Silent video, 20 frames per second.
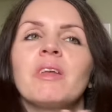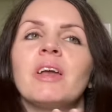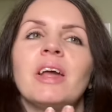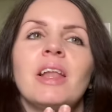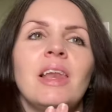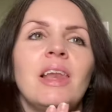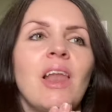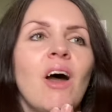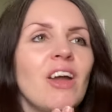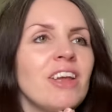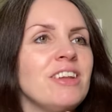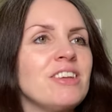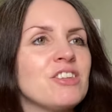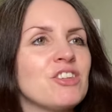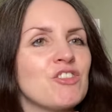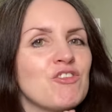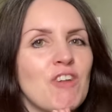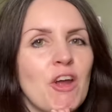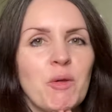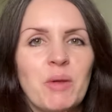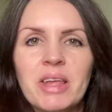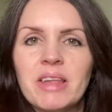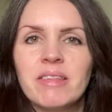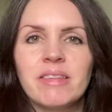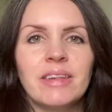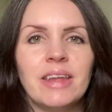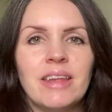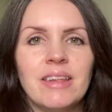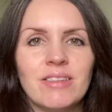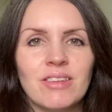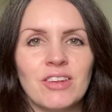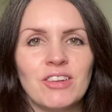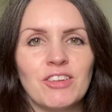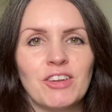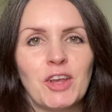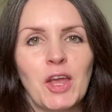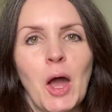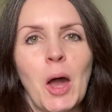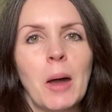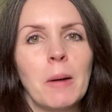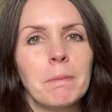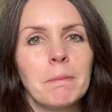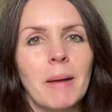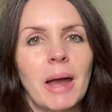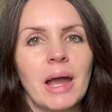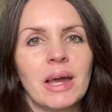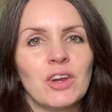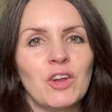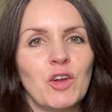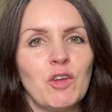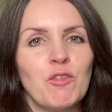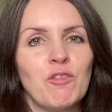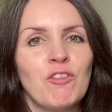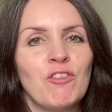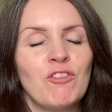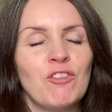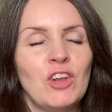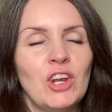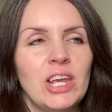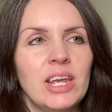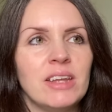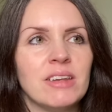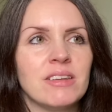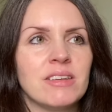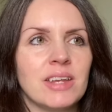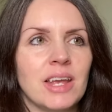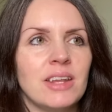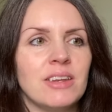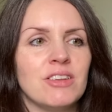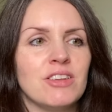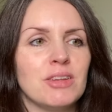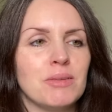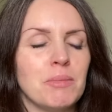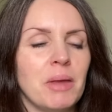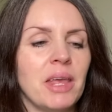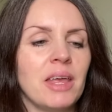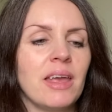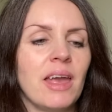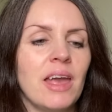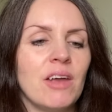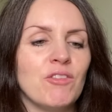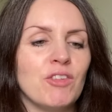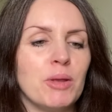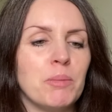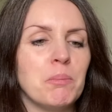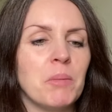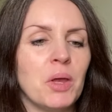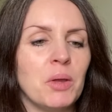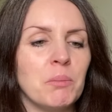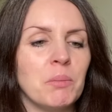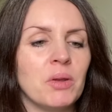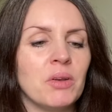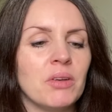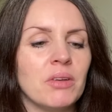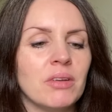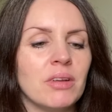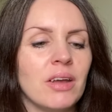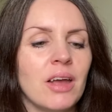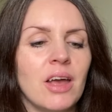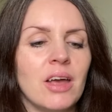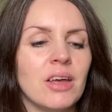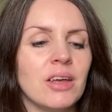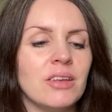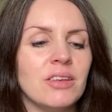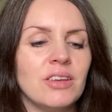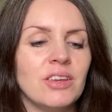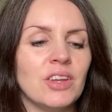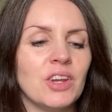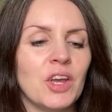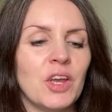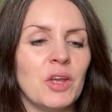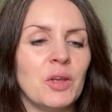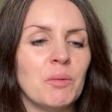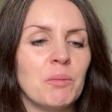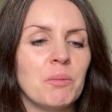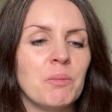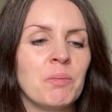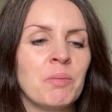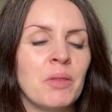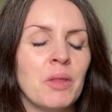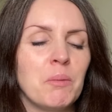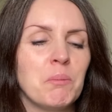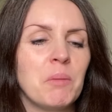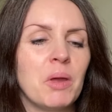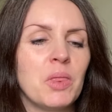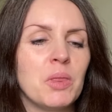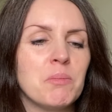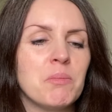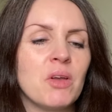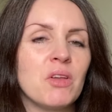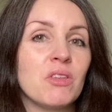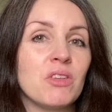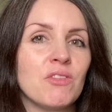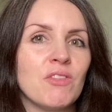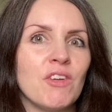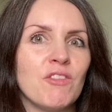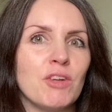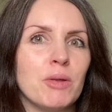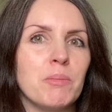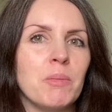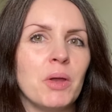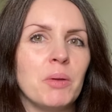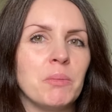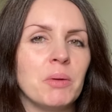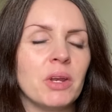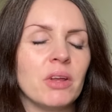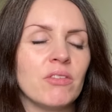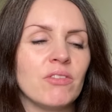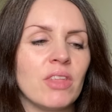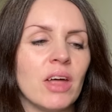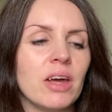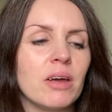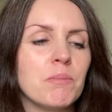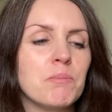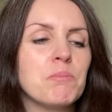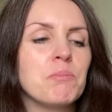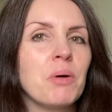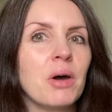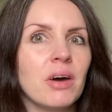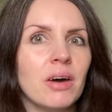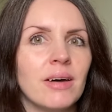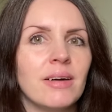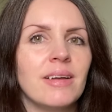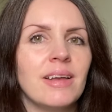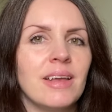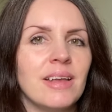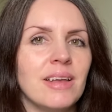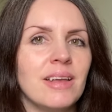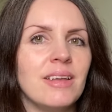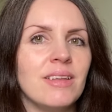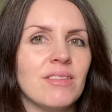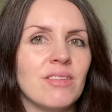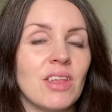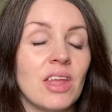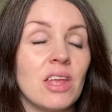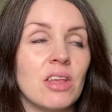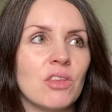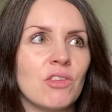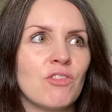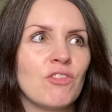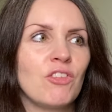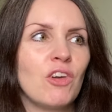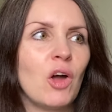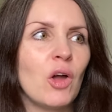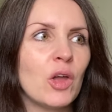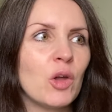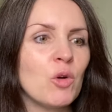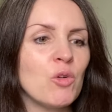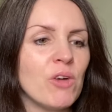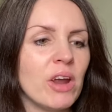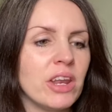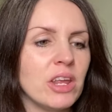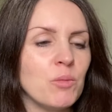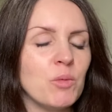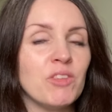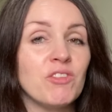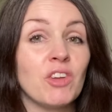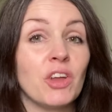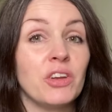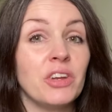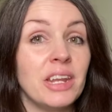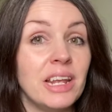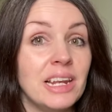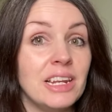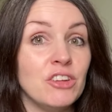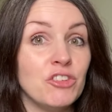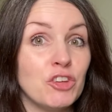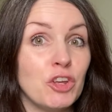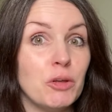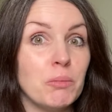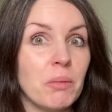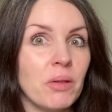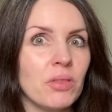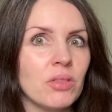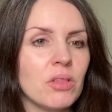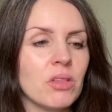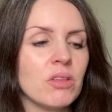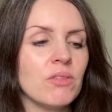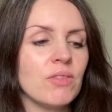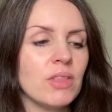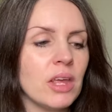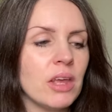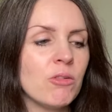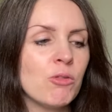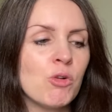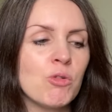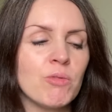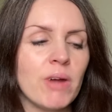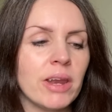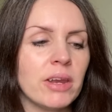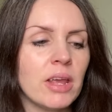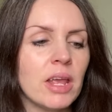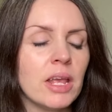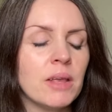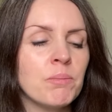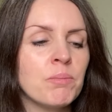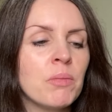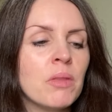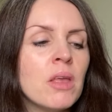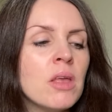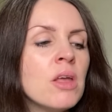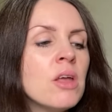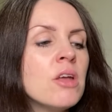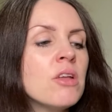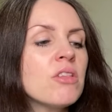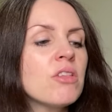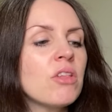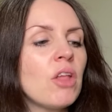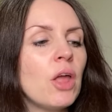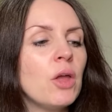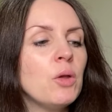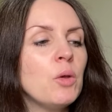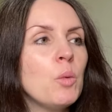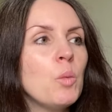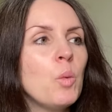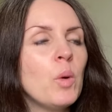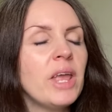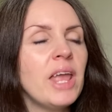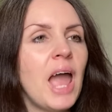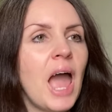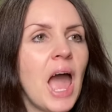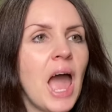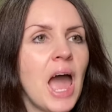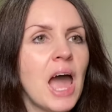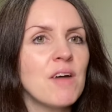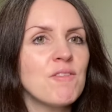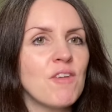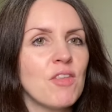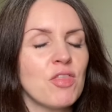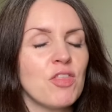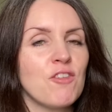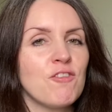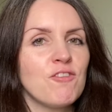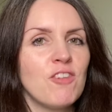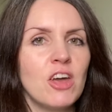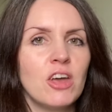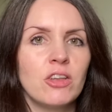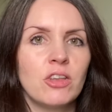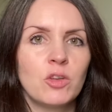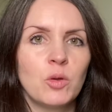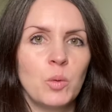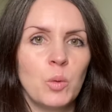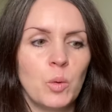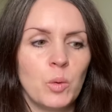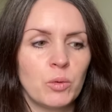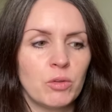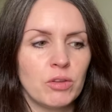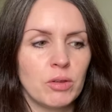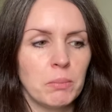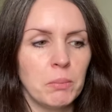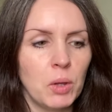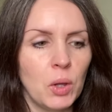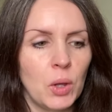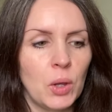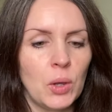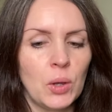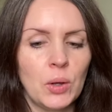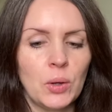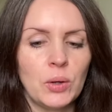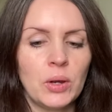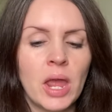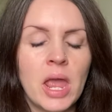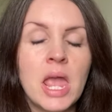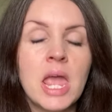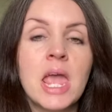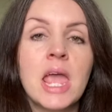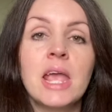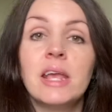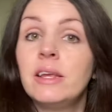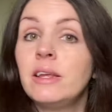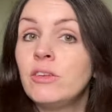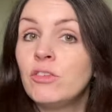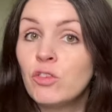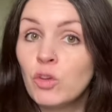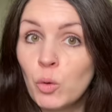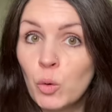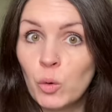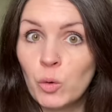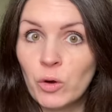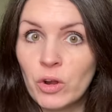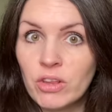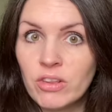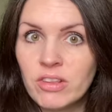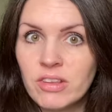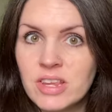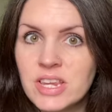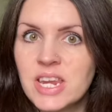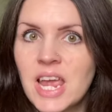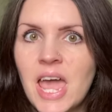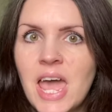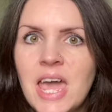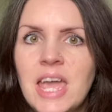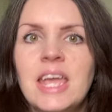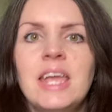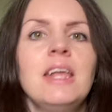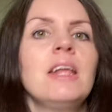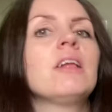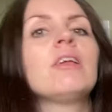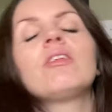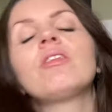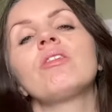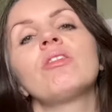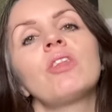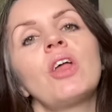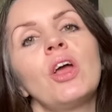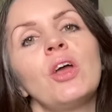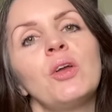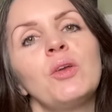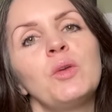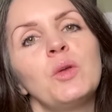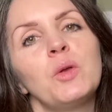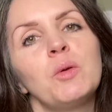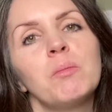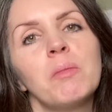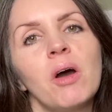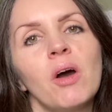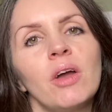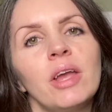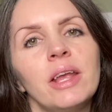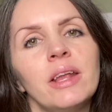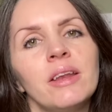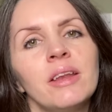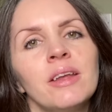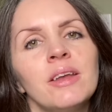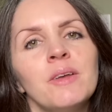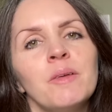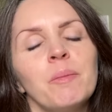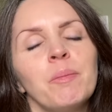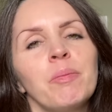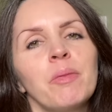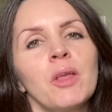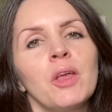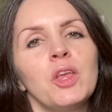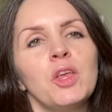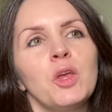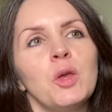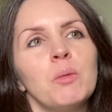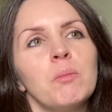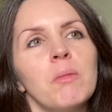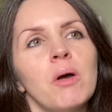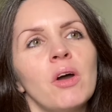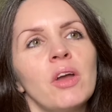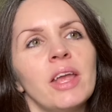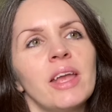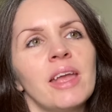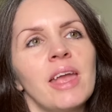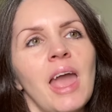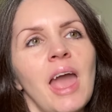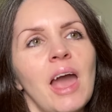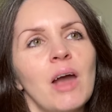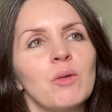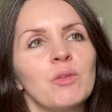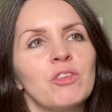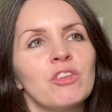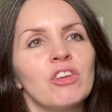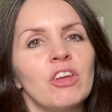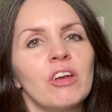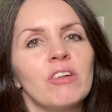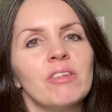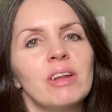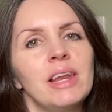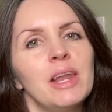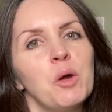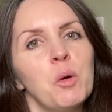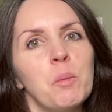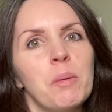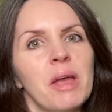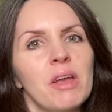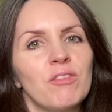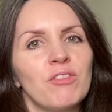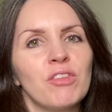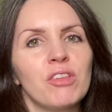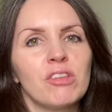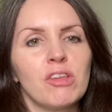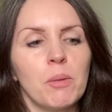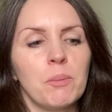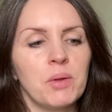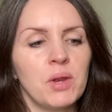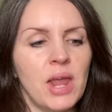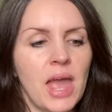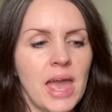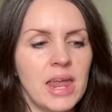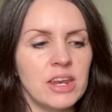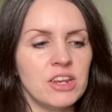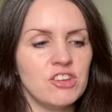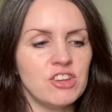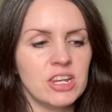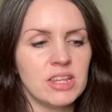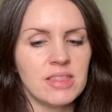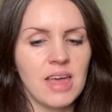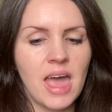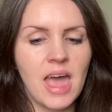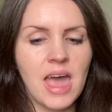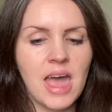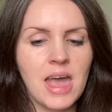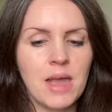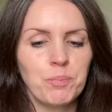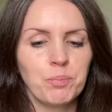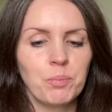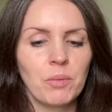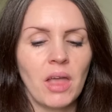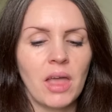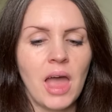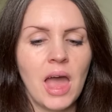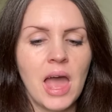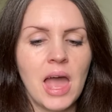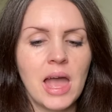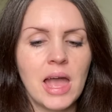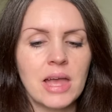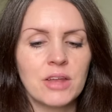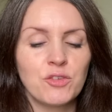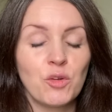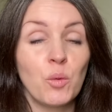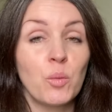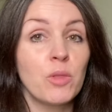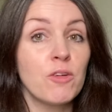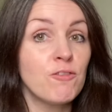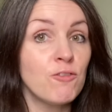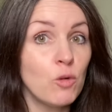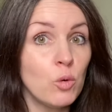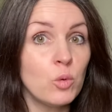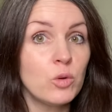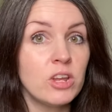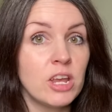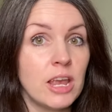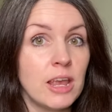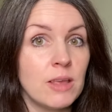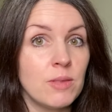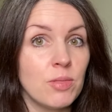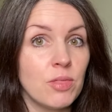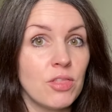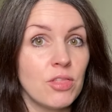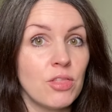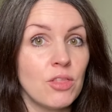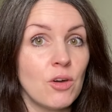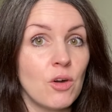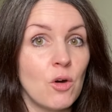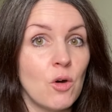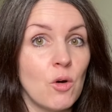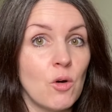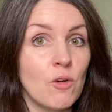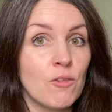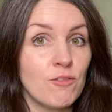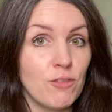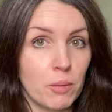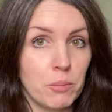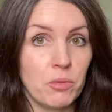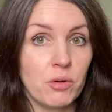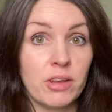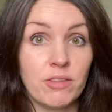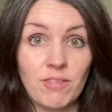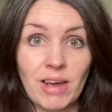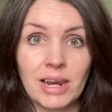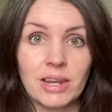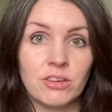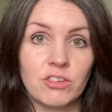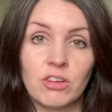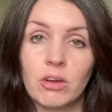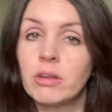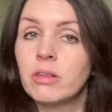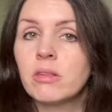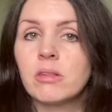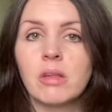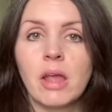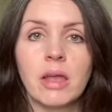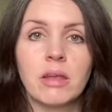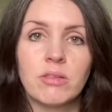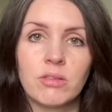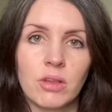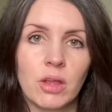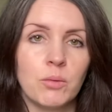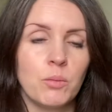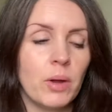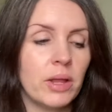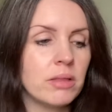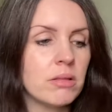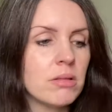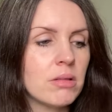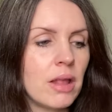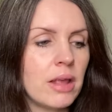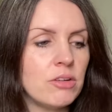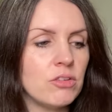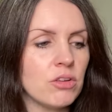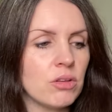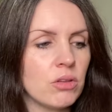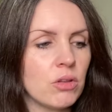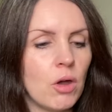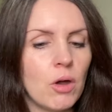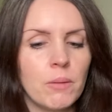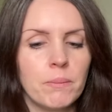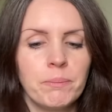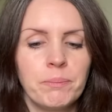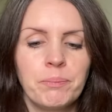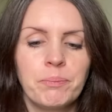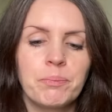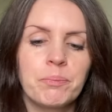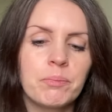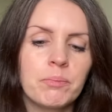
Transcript: light growing season to come, and I fully intend to make every moment, you know, make the most of every moment of that. But it's flying already. We've done nearly 2 months of the year already. So we have the first quarter moon in Taurus today. So you might encounter a little bit of stubborn energy there. And on the 14th of February, Valentine's Day, so Wednesday just gone,